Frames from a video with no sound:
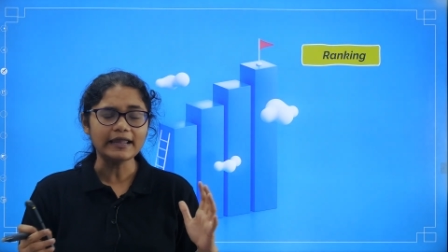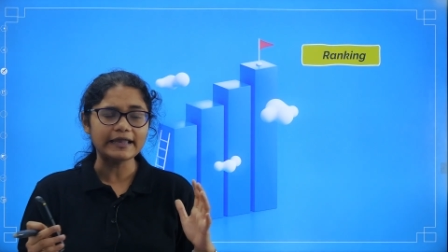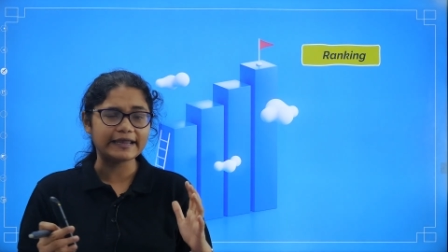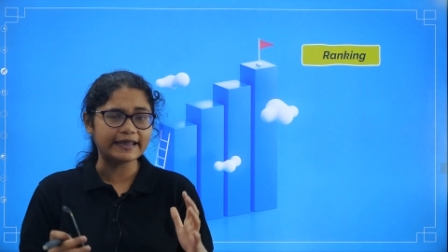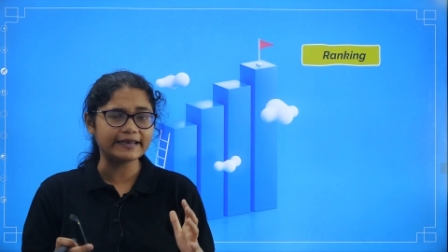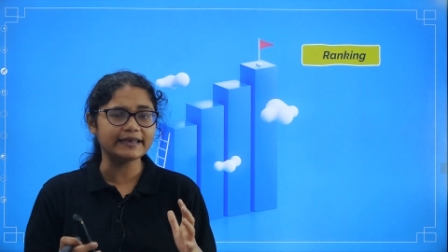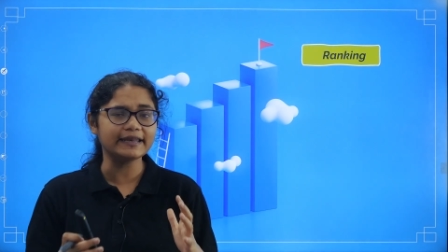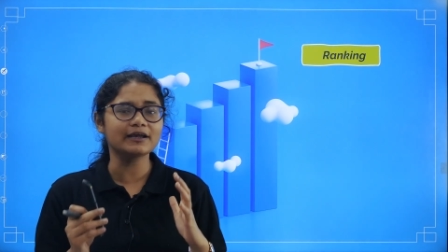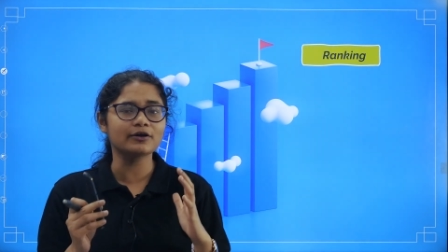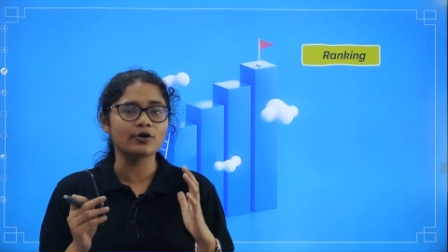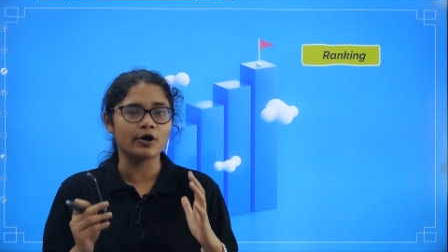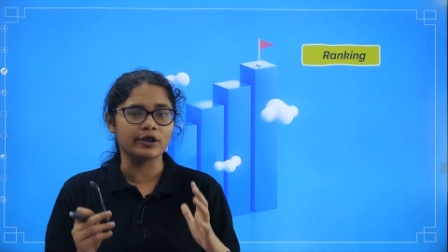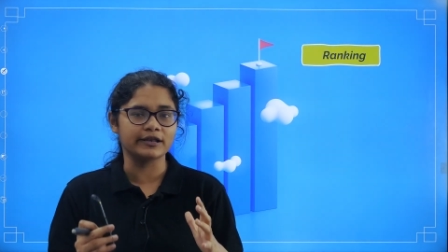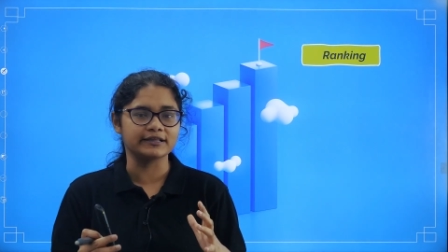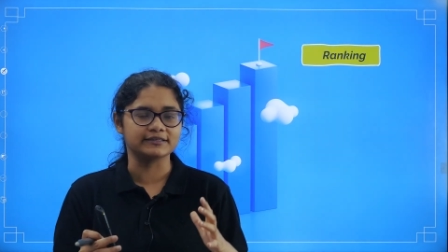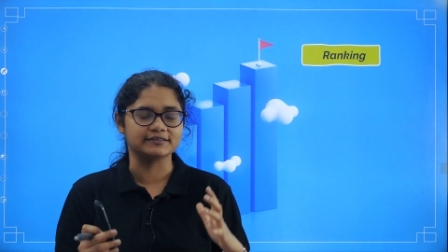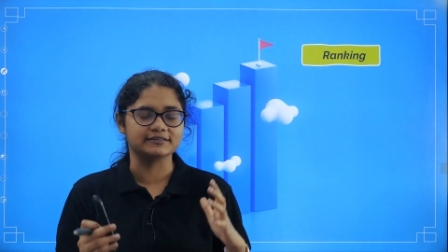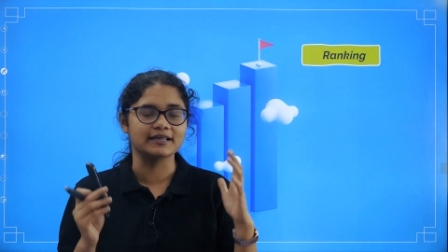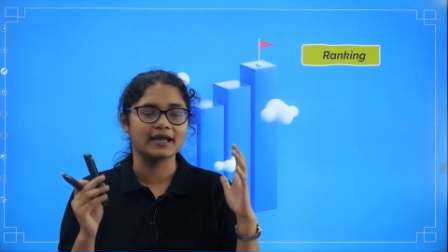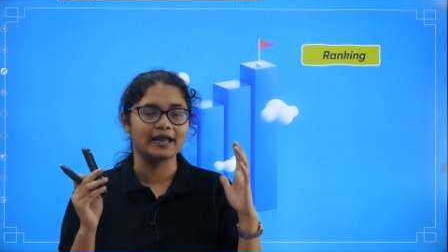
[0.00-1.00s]
any
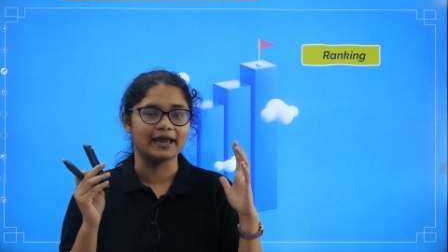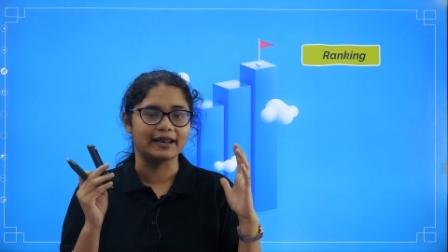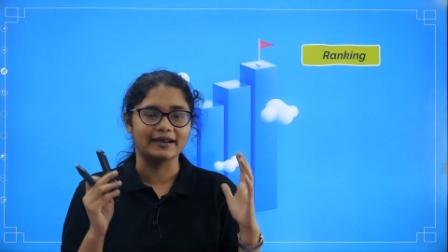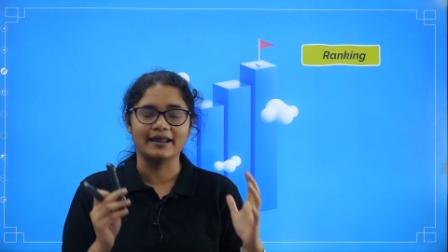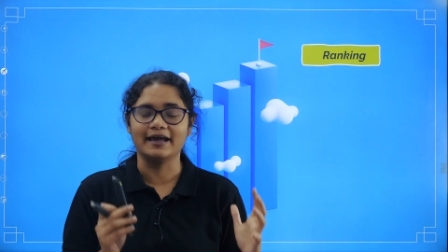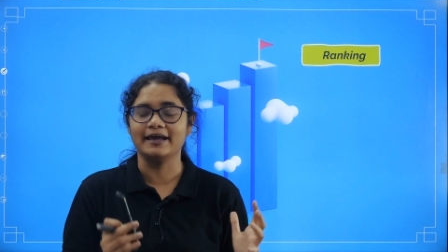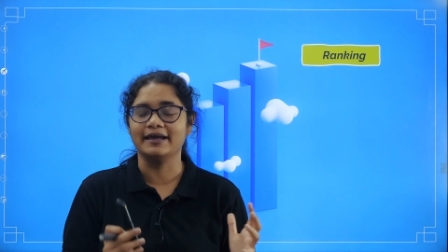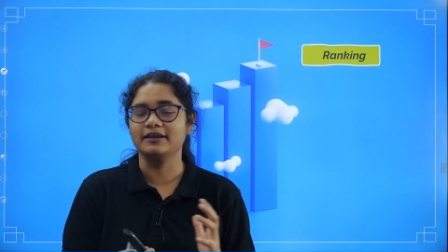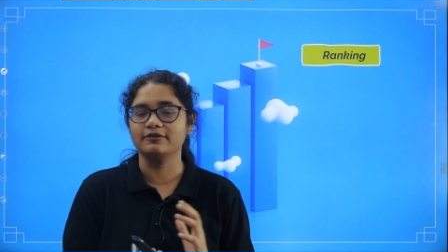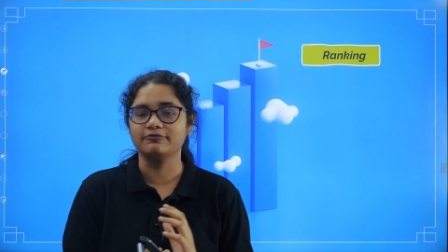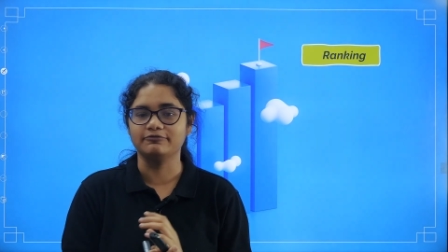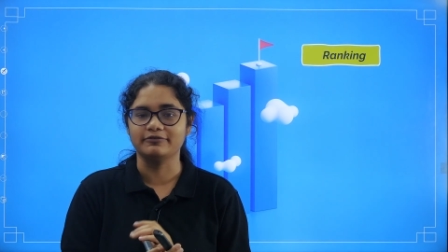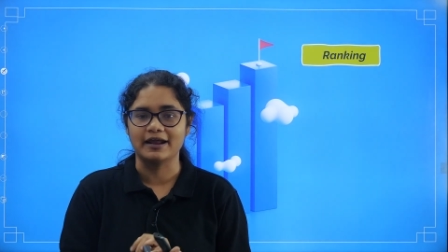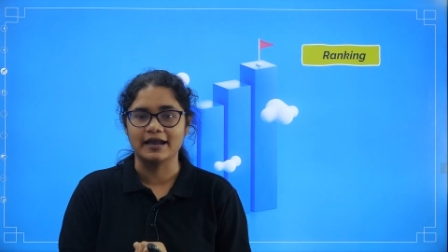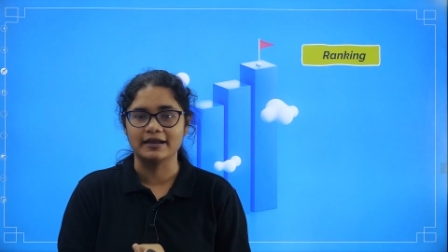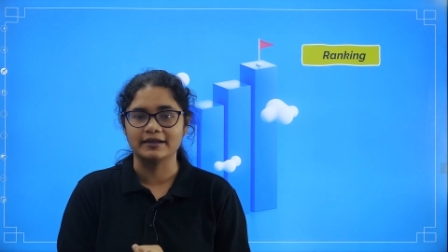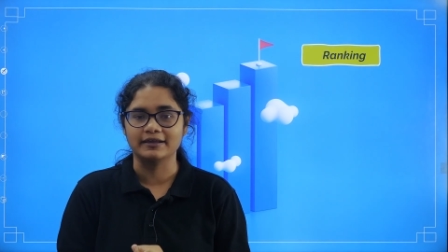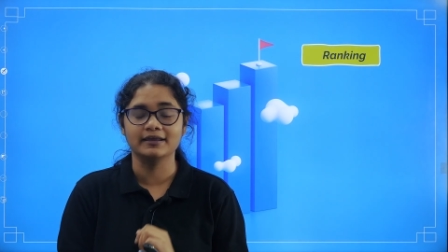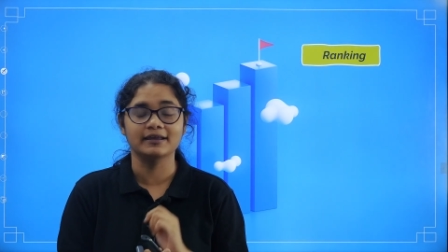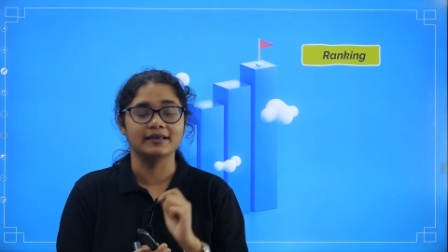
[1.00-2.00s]
college, the NIRF
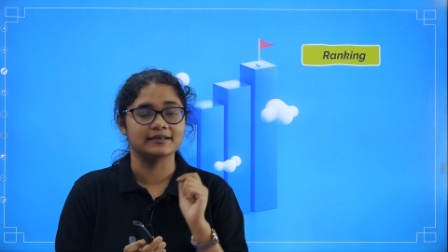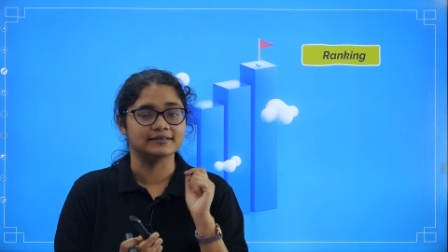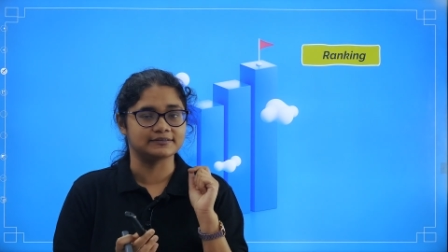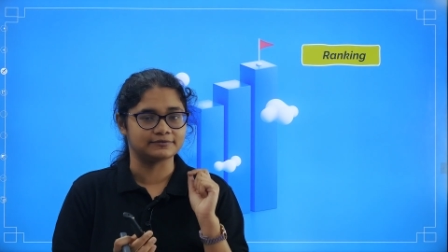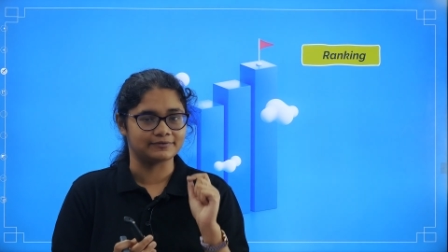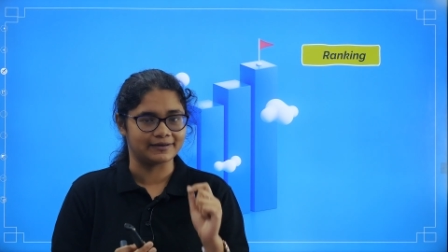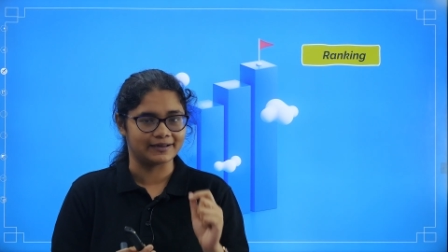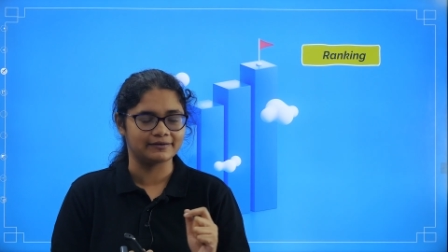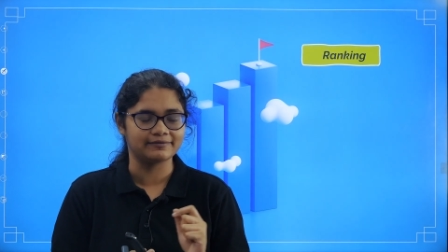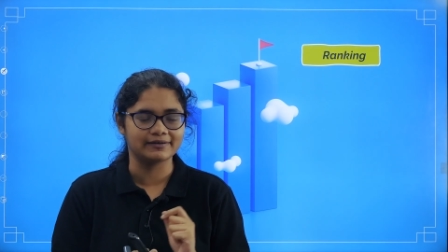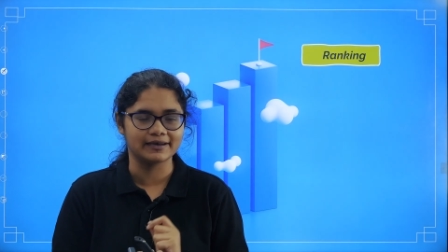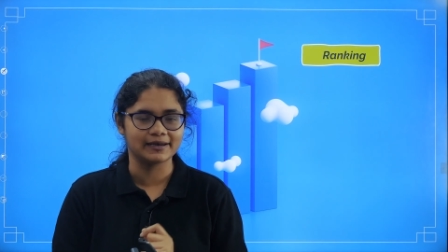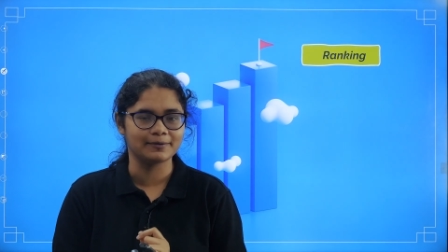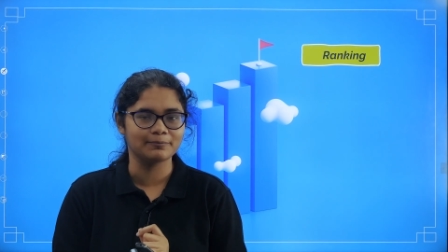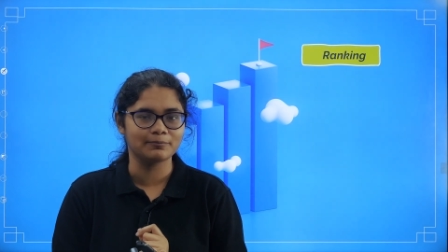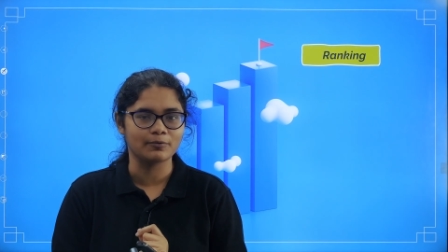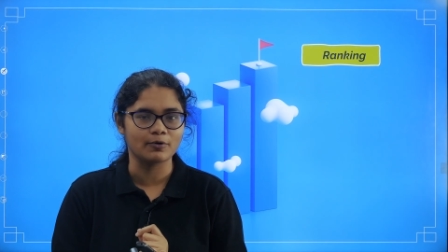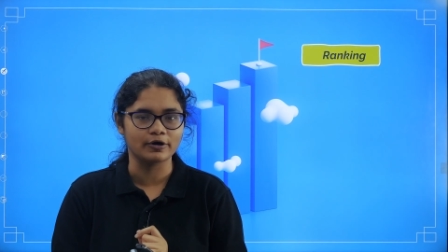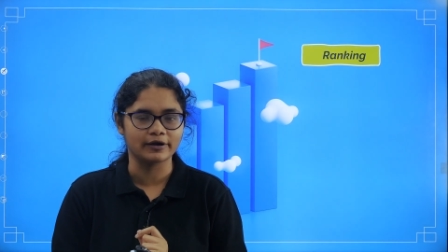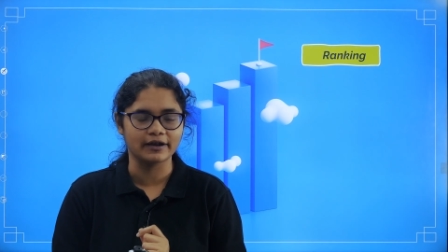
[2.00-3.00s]
ranking is very, very
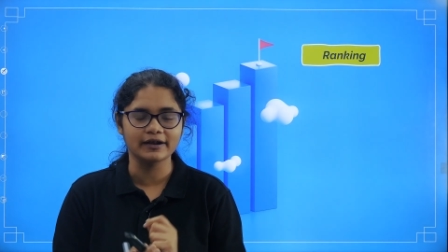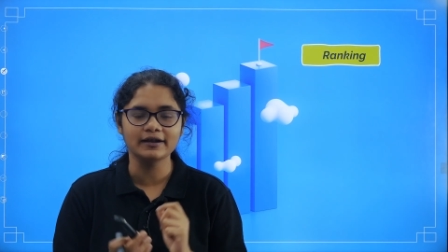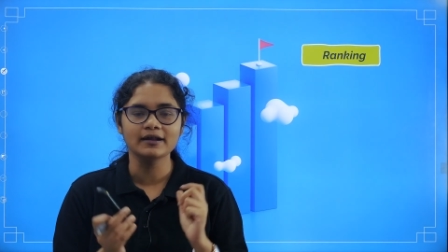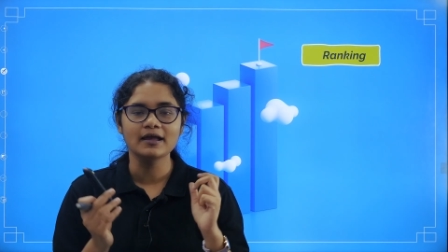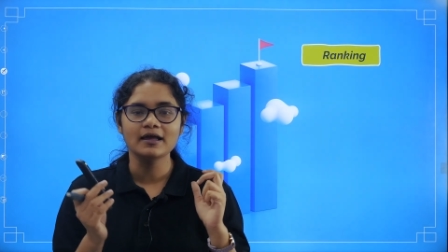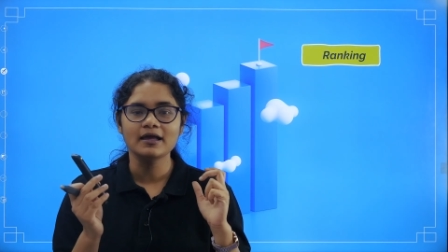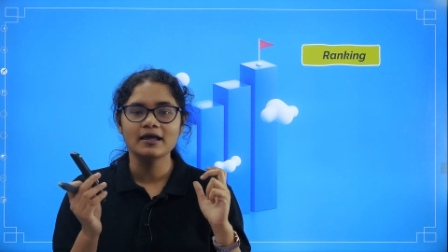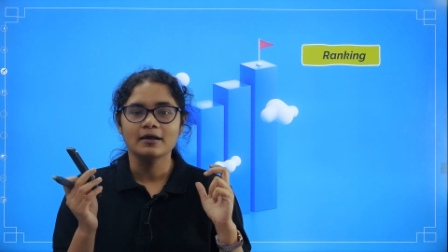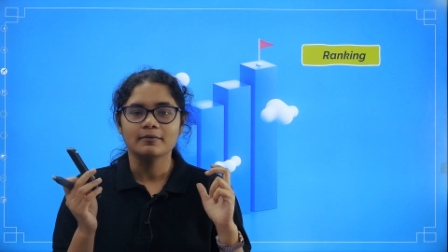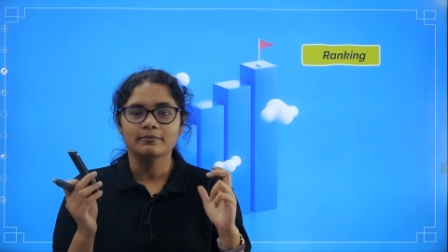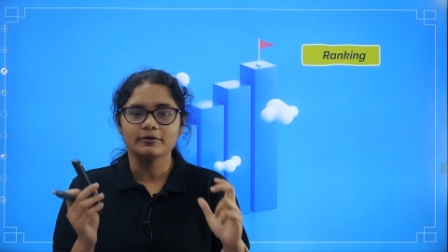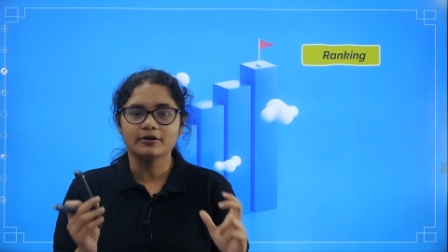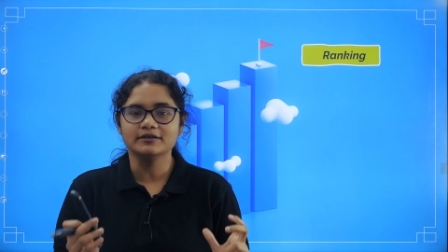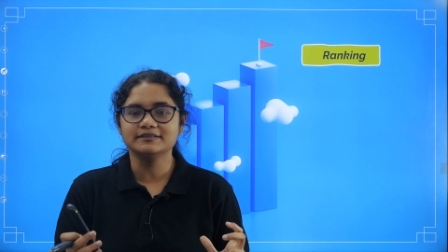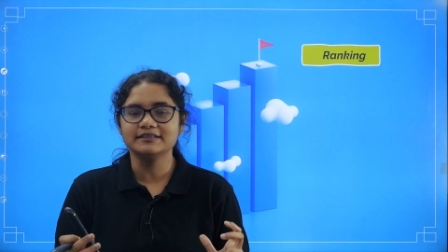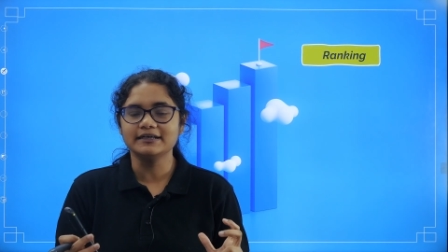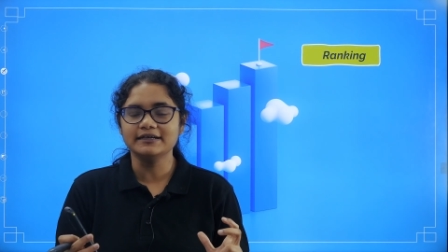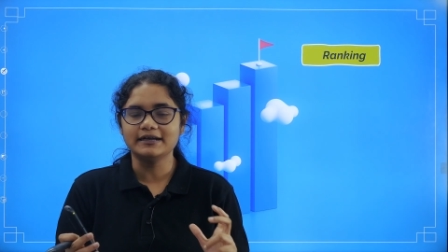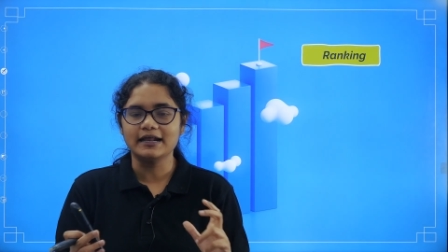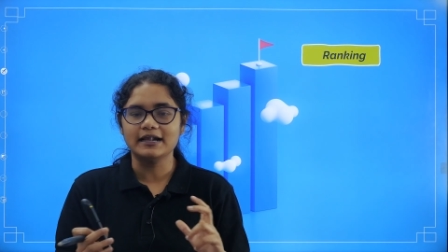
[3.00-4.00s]
important
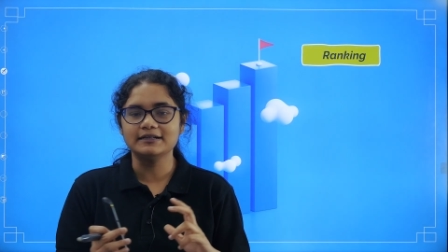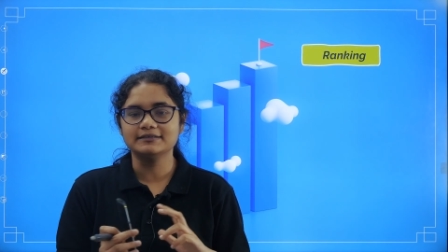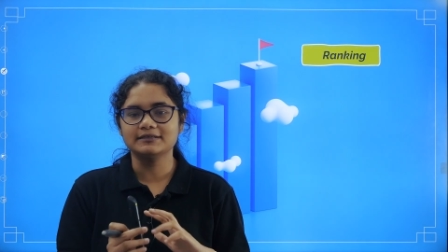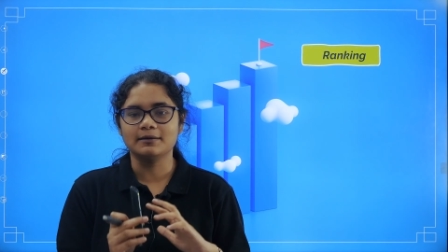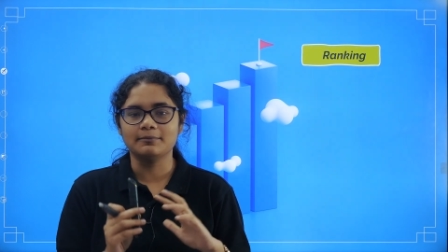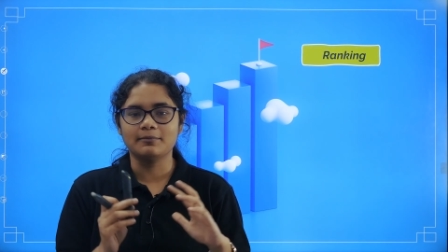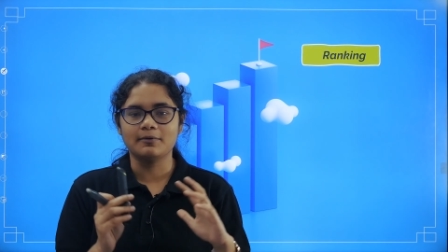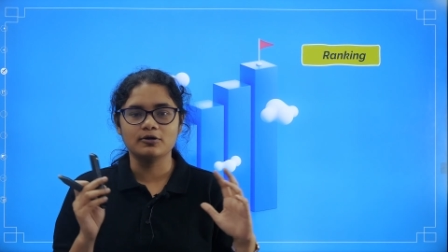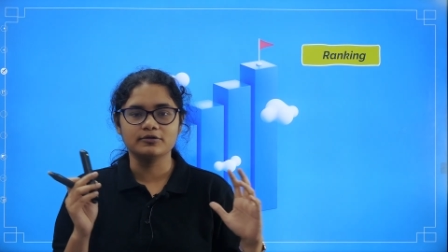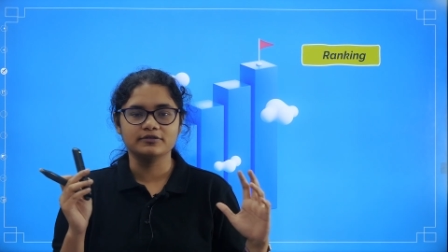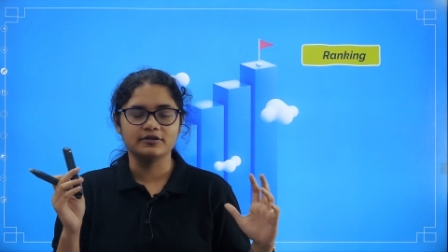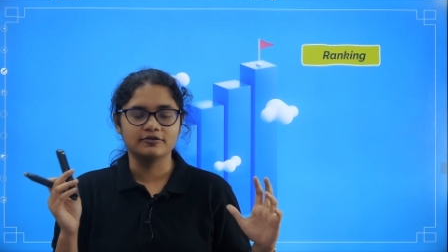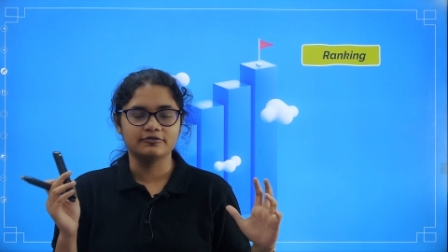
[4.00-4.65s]
because it tells about